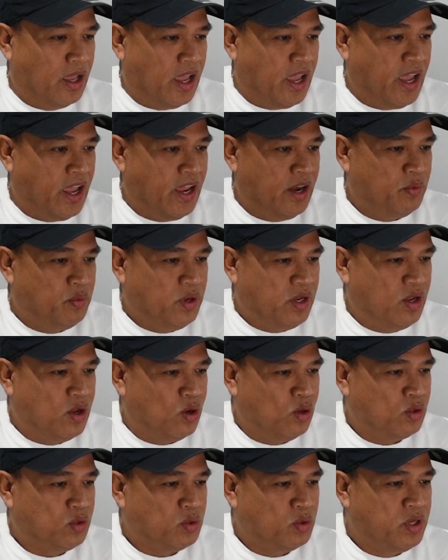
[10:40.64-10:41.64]
And we
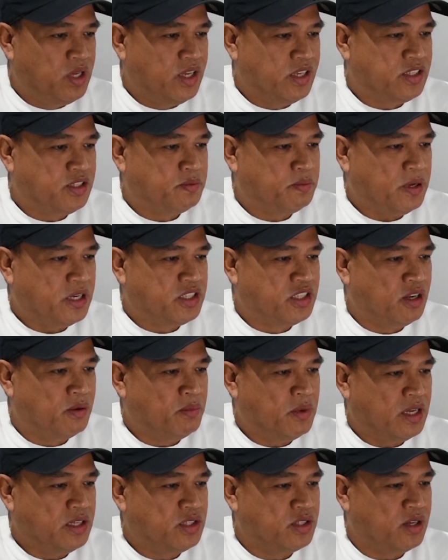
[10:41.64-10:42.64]
go to his special
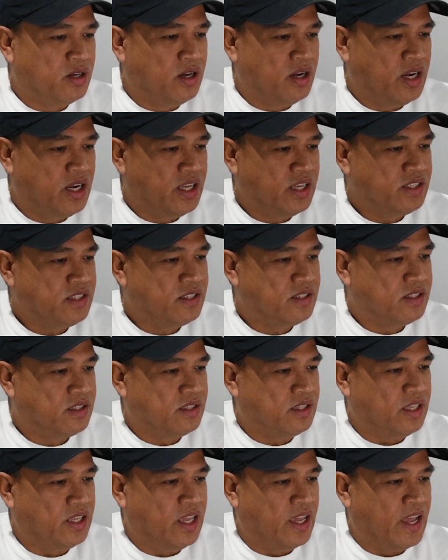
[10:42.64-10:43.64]
mention
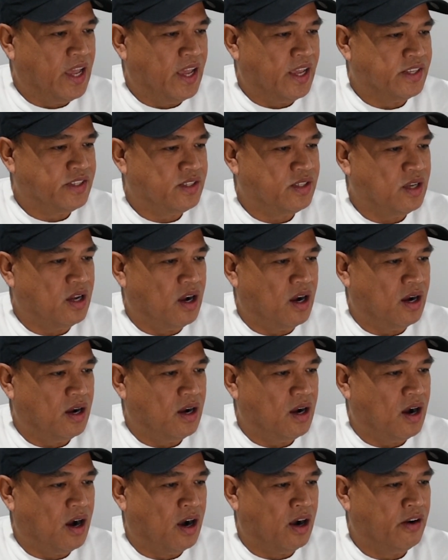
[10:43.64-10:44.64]
list. He has
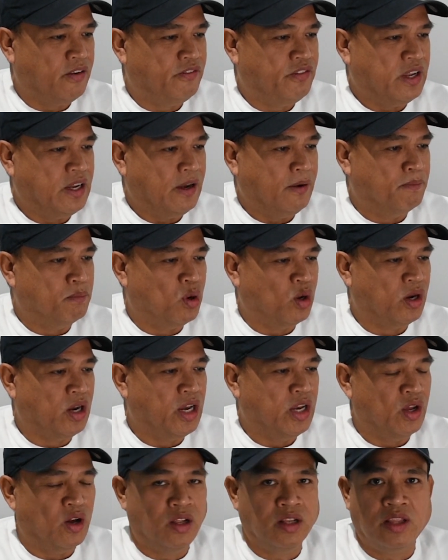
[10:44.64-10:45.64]
Arvin
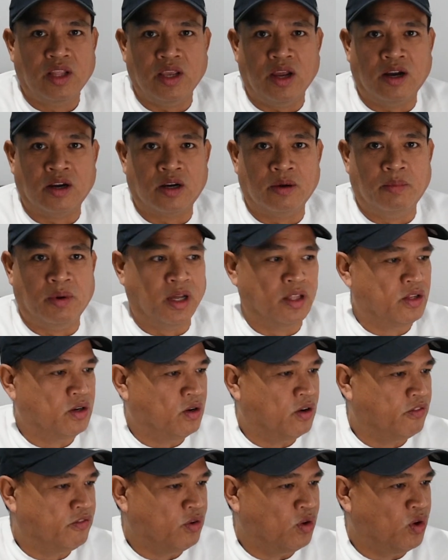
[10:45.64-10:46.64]
Bonleon, the younger brother
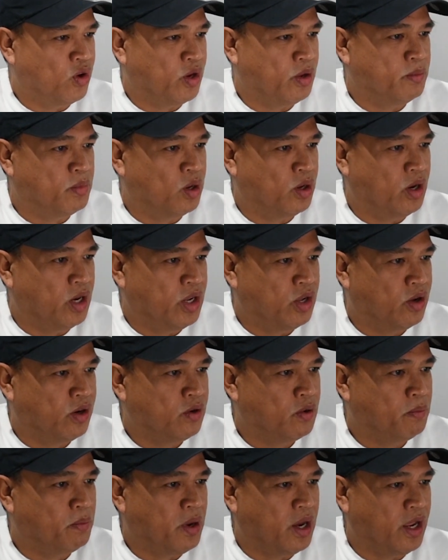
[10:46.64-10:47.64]
of Nonoy
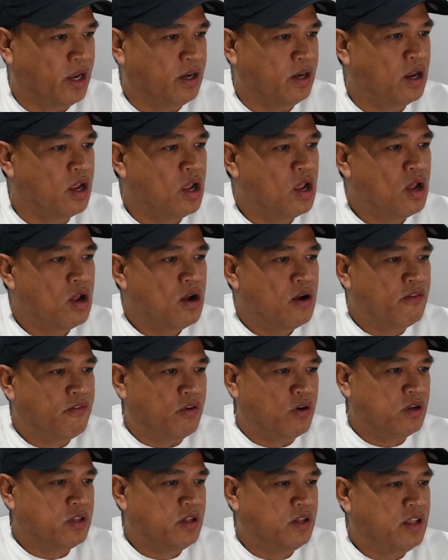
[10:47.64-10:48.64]
Bonleon, who played
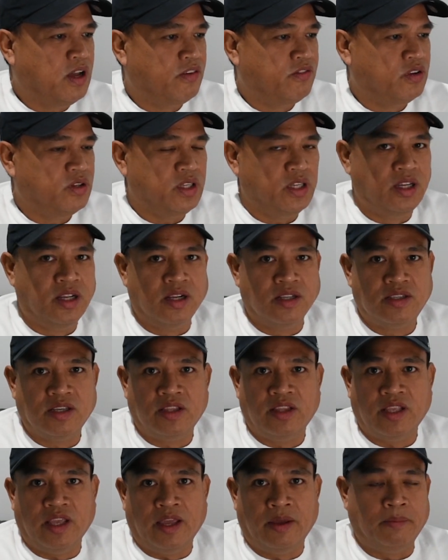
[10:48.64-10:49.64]
for the Davao Eagles
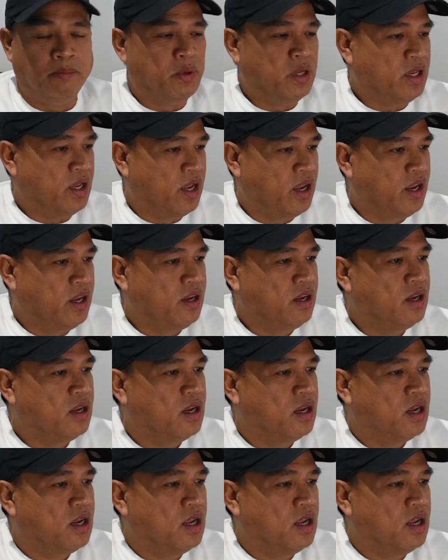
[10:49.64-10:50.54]
in the NBA.